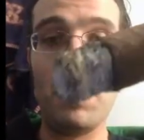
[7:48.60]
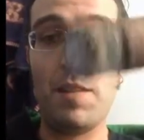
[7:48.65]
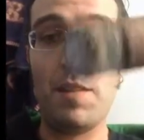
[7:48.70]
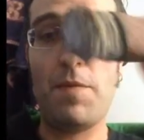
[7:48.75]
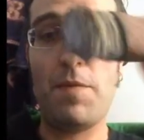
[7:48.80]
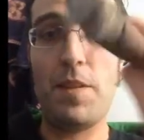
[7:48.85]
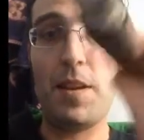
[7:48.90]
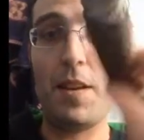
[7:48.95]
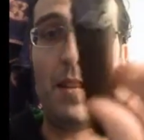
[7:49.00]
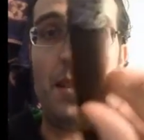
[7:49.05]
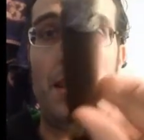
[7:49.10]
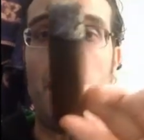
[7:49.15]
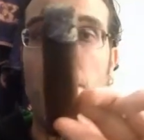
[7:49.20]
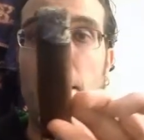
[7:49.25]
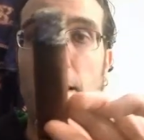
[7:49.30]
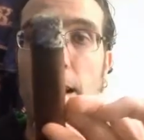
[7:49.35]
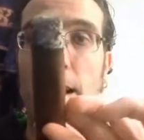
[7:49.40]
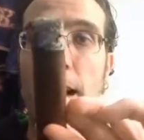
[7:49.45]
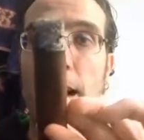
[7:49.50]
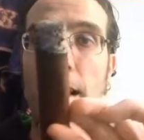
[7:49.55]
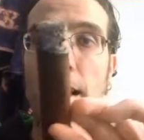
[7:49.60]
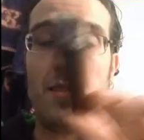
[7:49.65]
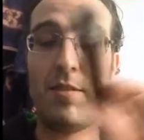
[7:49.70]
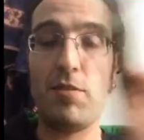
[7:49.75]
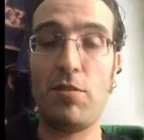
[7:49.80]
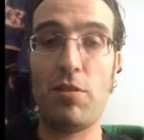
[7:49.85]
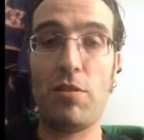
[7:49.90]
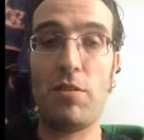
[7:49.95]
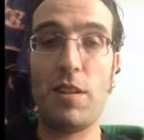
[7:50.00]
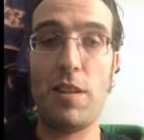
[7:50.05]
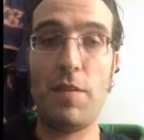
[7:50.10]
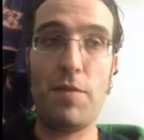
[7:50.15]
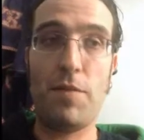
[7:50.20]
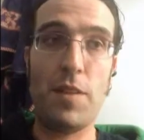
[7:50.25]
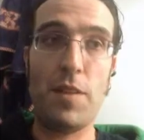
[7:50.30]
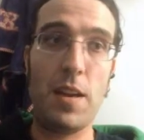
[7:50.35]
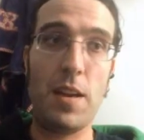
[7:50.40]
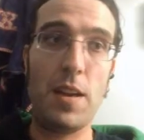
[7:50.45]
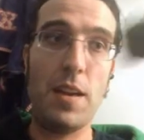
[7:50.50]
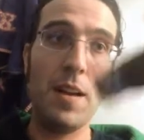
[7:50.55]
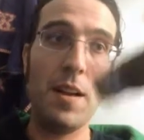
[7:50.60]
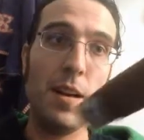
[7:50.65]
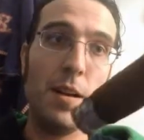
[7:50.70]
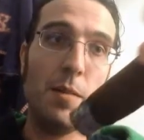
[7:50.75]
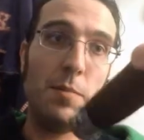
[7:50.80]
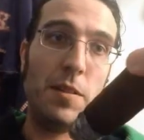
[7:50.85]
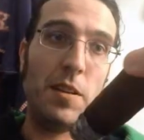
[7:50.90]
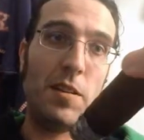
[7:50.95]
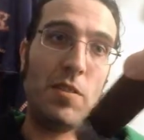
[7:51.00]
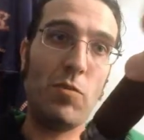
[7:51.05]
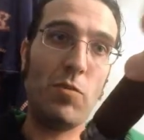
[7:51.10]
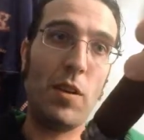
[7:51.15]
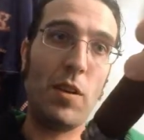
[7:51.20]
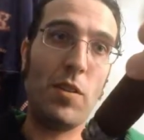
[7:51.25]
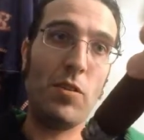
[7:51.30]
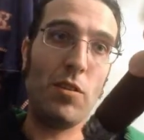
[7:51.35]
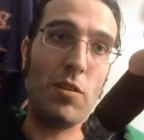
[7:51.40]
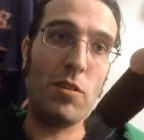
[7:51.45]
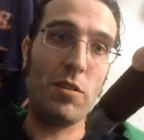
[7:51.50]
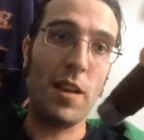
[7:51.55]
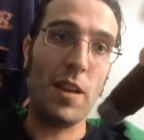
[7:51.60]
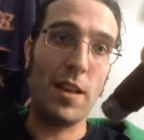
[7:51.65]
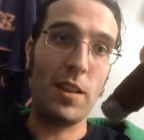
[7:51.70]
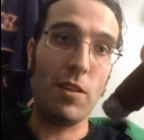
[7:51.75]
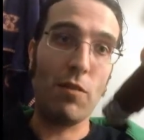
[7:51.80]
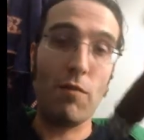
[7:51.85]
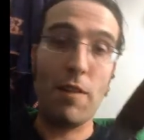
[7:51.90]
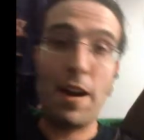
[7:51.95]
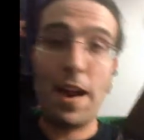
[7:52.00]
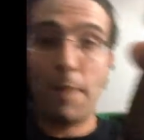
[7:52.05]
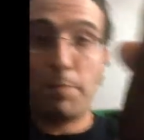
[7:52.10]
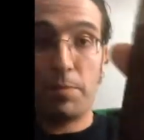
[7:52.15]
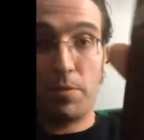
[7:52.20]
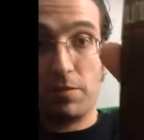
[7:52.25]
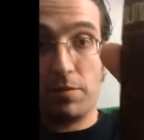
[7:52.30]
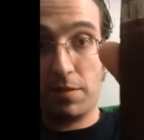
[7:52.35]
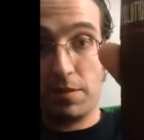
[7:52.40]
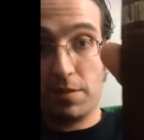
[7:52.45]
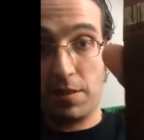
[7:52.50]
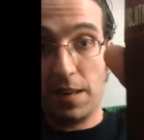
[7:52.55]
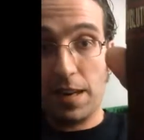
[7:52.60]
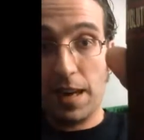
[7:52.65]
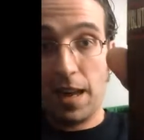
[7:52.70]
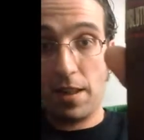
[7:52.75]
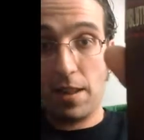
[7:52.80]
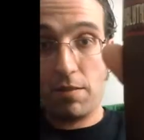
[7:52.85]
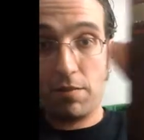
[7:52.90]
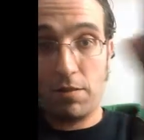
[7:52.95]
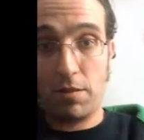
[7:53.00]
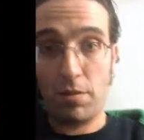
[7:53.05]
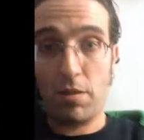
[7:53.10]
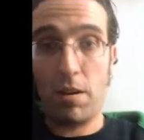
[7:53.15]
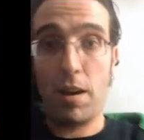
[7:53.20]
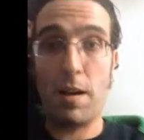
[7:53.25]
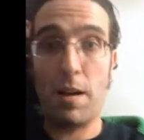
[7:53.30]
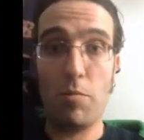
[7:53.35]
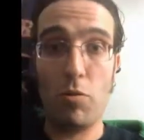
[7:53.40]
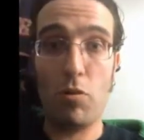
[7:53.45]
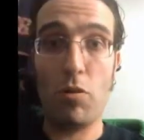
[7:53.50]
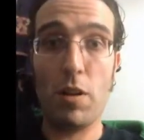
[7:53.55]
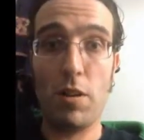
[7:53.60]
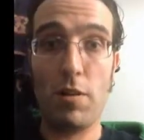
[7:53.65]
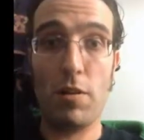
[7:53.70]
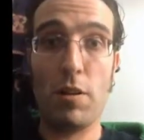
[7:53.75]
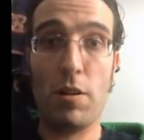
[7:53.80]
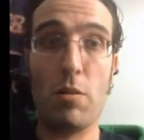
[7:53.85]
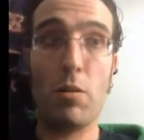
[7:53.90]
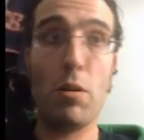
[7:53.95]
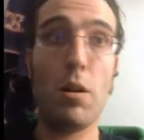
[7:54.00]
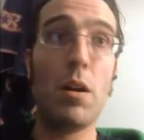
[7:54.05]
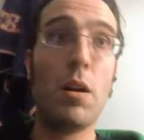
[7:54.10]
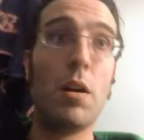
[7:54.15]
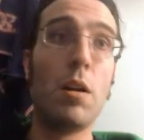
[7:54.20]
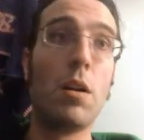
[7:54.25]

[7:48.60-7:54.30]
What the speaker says: was iffy. The cigars looked iffy. This one looked like the wrapper was together a lot more though.